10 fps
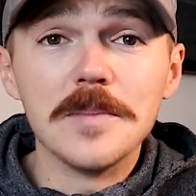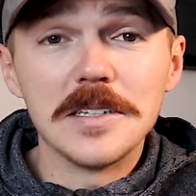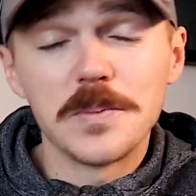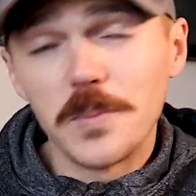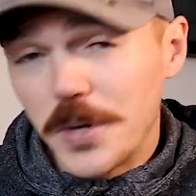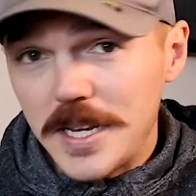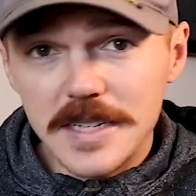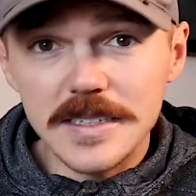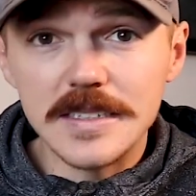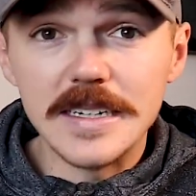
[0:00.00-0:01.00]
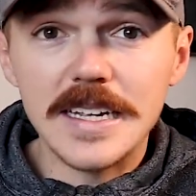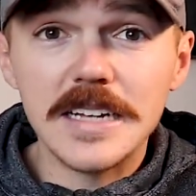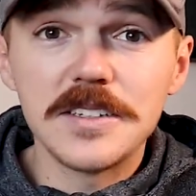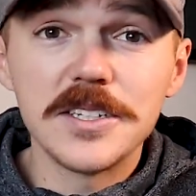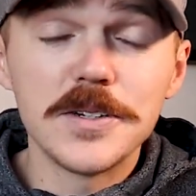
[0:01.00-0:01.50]
It's pretty easy to
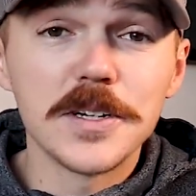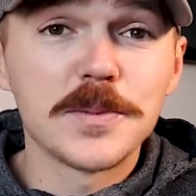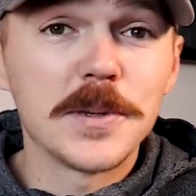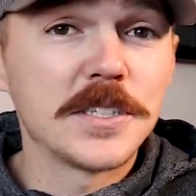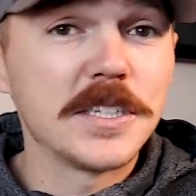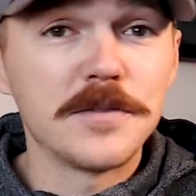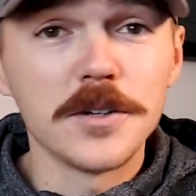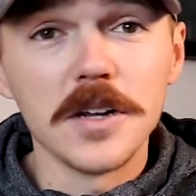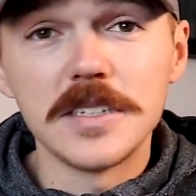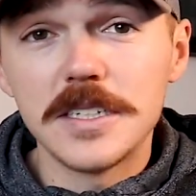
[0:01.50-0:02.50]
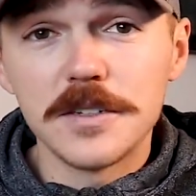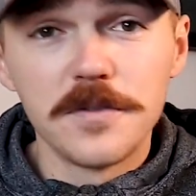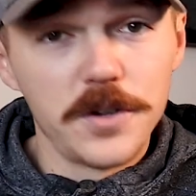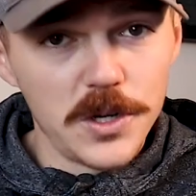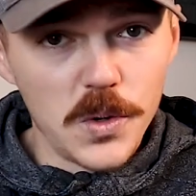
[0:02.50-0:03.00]
get to, especially if you're on
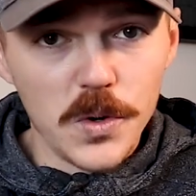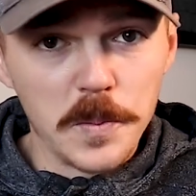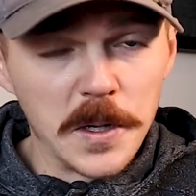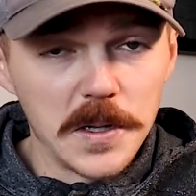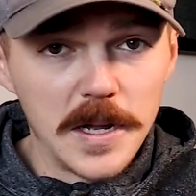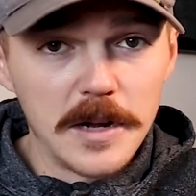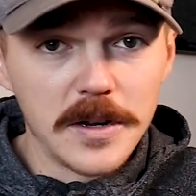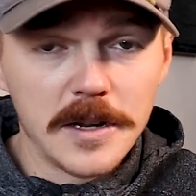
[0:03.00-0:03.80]
Deerfoot or McLeod.